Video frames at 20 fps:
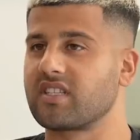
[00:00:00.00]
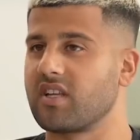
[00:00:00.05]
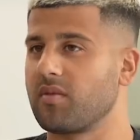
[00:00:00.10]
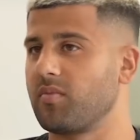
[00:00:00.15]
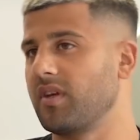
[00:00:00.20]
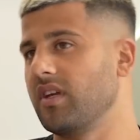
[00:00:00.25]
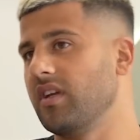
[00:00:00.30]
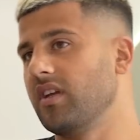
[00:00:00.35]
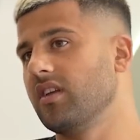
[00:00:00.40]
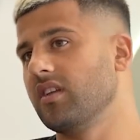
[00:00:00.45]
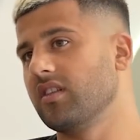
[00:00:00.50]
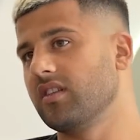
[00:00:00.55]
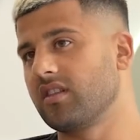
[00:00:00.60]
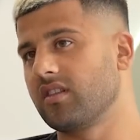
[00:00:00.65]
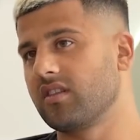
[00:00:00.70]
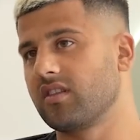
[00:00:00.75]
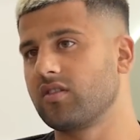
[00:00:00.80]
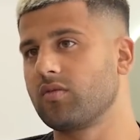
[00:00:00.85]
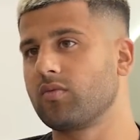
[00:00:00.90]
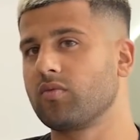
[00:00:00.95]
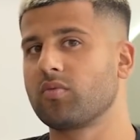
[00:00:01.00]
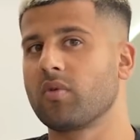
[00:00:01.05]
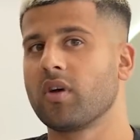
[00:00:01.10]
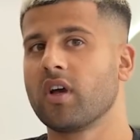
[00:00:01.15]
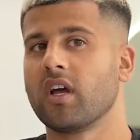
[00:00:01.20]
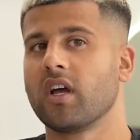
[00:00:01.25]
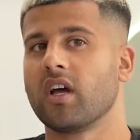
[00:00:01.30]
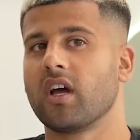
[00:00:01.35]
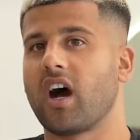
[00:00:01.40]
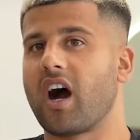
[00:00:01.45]
to be,
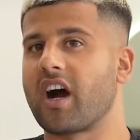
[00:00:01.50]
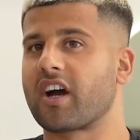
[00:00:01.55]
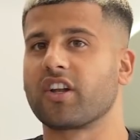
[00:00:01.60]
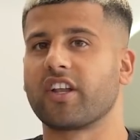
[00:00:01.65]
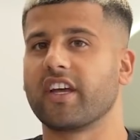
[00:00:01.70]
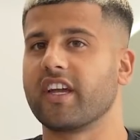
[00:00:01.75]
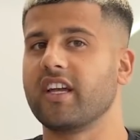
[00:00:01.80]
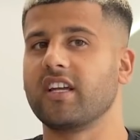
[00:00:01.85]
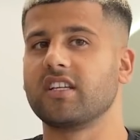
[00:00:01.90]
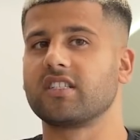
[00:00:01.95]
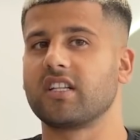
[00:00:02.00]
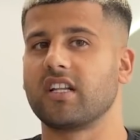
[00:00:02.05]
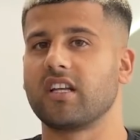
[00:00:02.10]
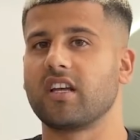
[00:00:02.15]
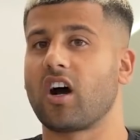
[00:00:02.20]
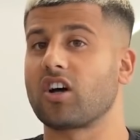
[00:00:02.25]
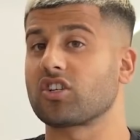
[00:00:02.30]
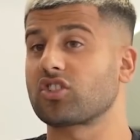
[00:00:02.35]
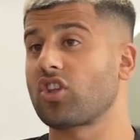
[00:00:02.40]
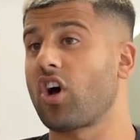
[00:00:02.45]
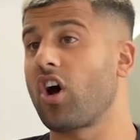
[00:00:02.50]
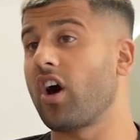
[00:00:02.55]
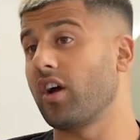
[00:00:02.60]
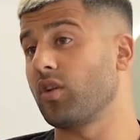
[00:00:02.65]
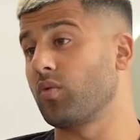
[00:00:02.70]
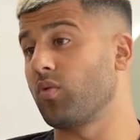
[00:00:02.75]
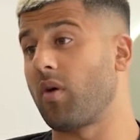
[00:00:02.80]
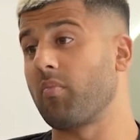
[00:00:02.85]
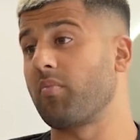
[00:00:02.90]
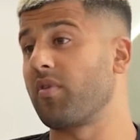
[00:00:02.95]
I
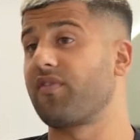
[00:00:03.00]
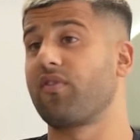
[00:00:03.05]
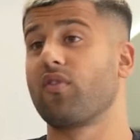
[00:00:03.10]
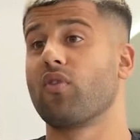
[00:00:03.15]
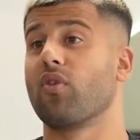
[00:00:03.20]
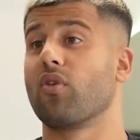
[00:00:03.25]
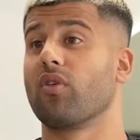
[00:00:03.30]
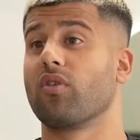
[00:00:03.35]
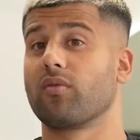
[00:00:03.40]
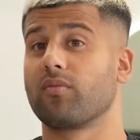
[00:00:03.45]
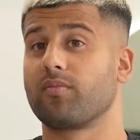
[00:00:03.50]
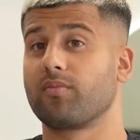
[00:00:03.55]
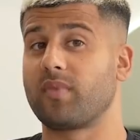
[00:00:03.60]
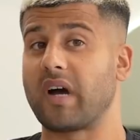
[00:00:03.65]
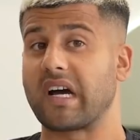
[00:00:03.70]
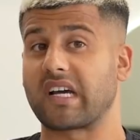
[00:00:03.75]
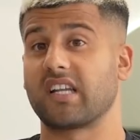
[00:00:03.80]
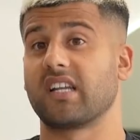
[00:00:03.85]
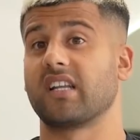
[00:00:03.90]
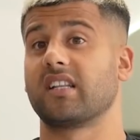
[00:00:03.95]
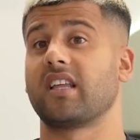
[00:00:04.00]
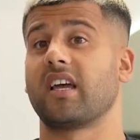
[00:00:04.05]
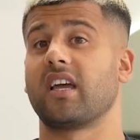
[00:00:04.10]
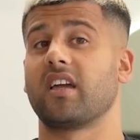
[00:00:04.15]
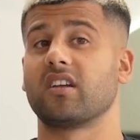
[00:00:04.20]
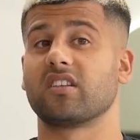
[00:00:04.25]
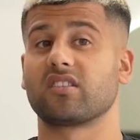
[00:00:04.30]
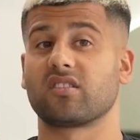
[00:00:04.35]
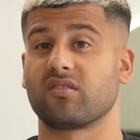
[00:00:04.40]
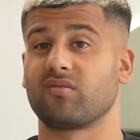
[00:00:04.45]
started one before, back in the
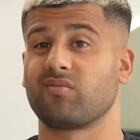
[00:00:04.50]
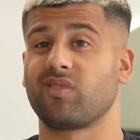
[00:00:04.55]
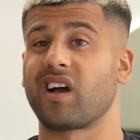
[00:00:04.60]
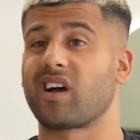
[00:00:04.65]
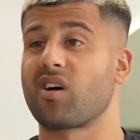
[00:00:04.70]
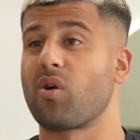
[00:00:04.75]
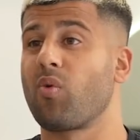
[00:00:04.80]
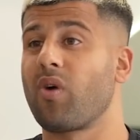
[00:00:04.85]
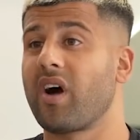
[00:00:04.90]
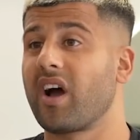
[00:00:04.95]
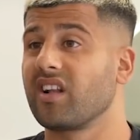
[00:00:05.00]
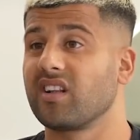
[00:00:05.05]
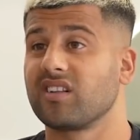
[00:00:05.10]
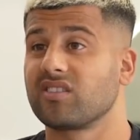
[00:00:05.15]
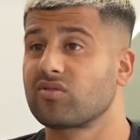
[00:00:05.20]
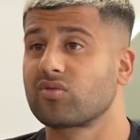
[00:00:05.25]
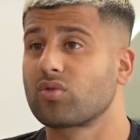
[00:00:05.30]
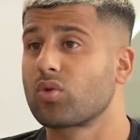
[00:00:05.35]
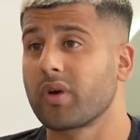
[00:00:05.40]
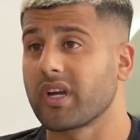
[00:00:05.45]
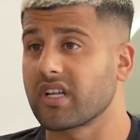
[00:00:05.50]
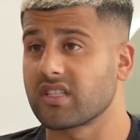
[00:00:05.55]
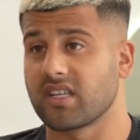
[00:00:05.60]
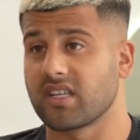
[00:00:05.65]
days, like a white, quick